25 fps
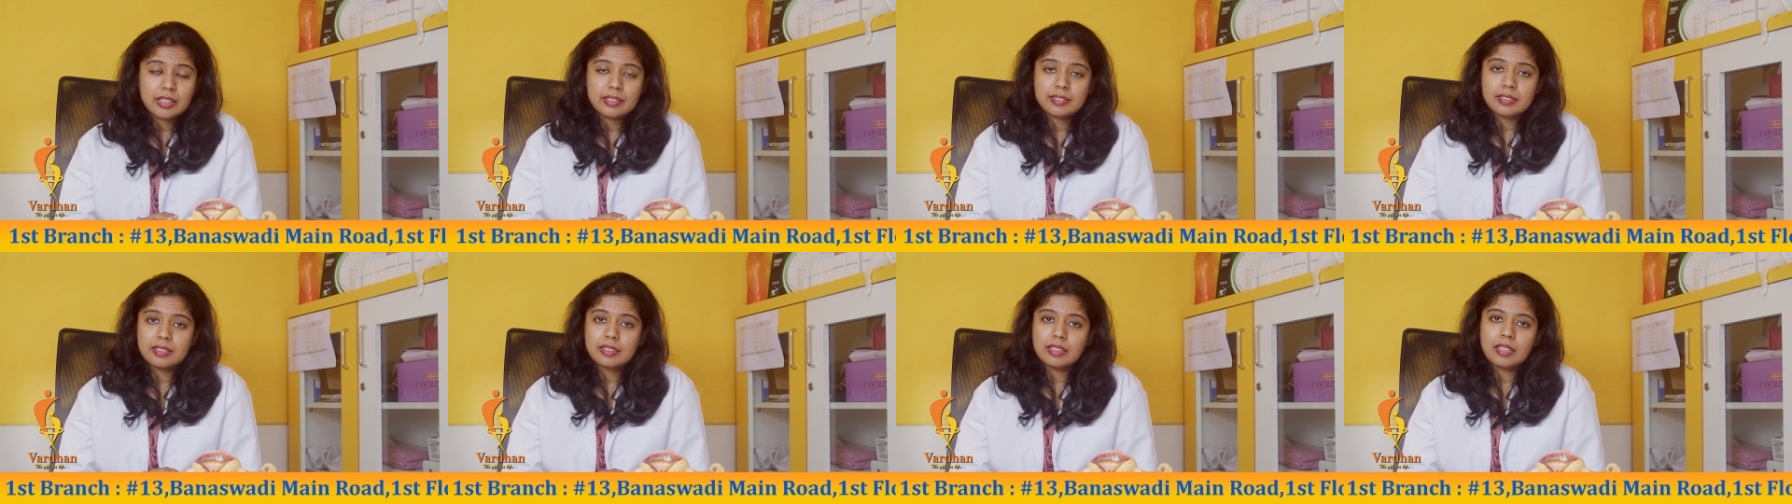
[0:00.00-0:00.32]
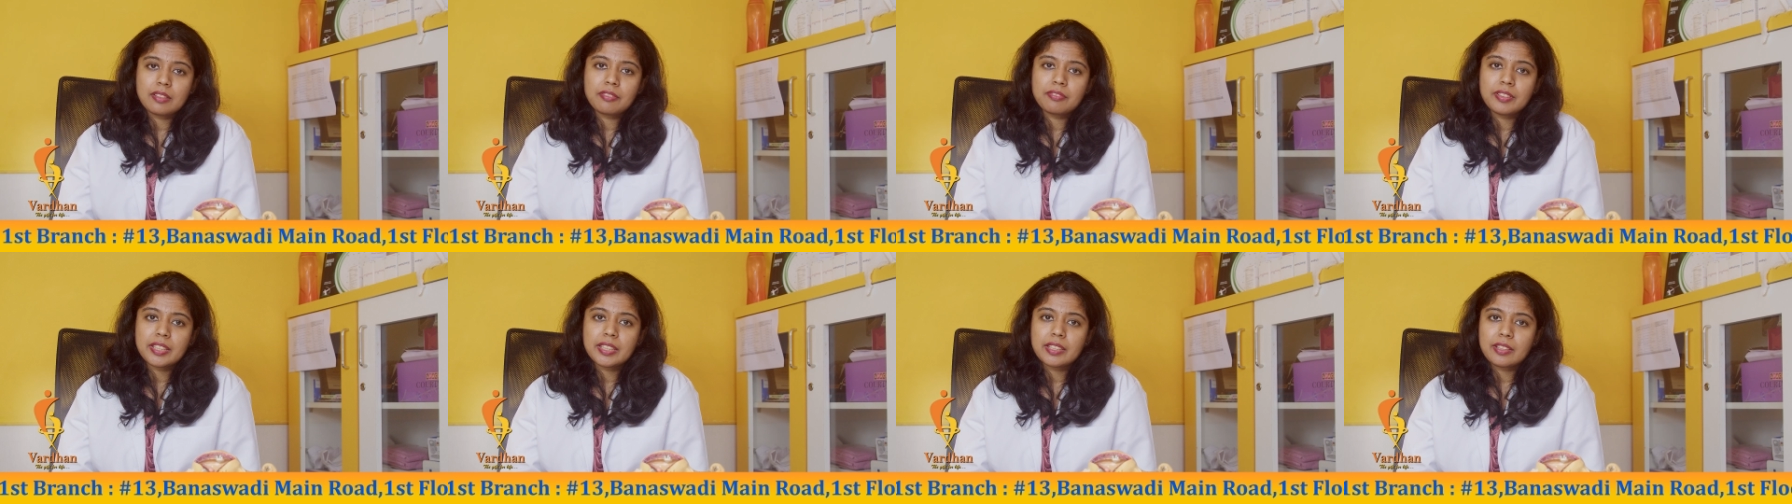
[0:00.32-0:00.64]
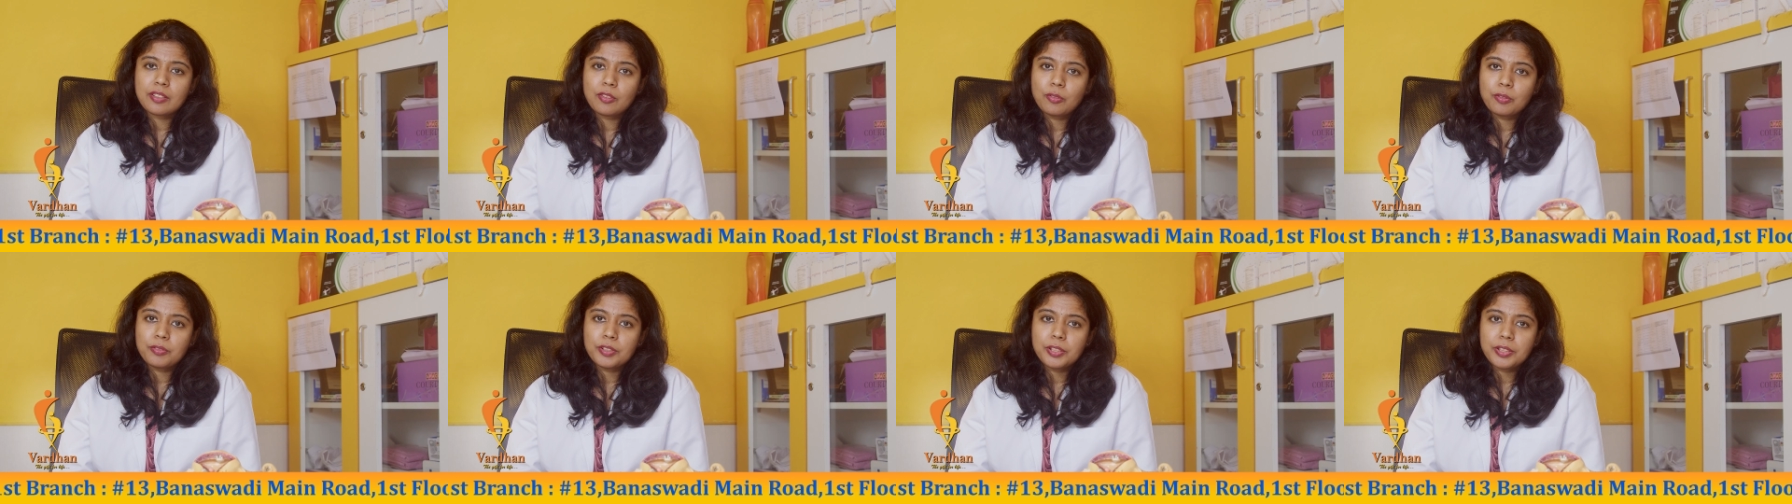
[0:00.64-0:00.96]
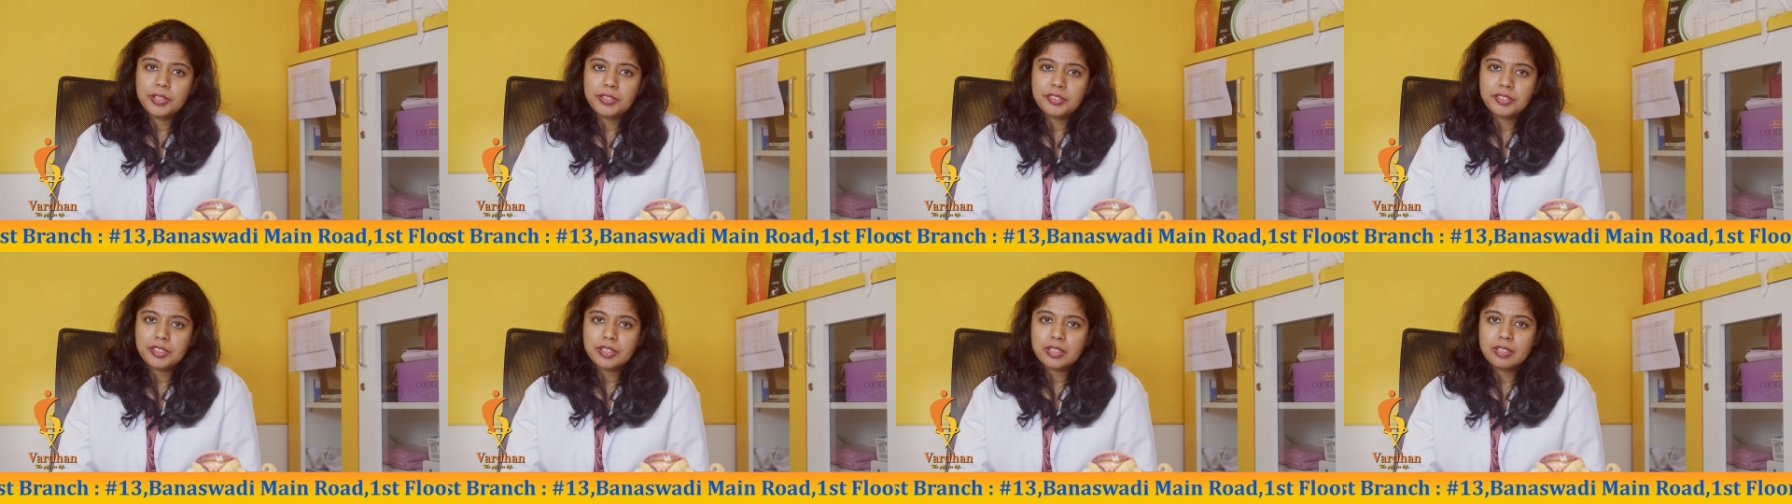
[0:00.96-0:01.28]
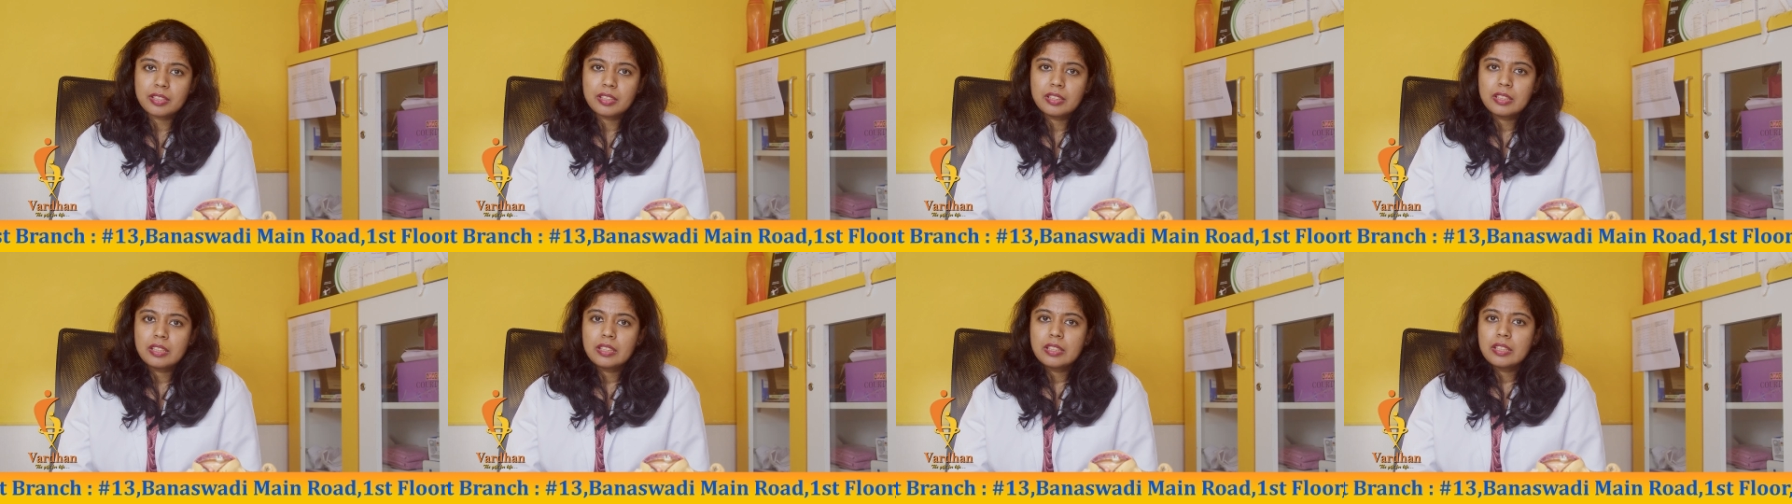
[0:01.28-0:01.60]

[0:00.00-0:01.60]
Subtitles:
doesn't affect ovulation.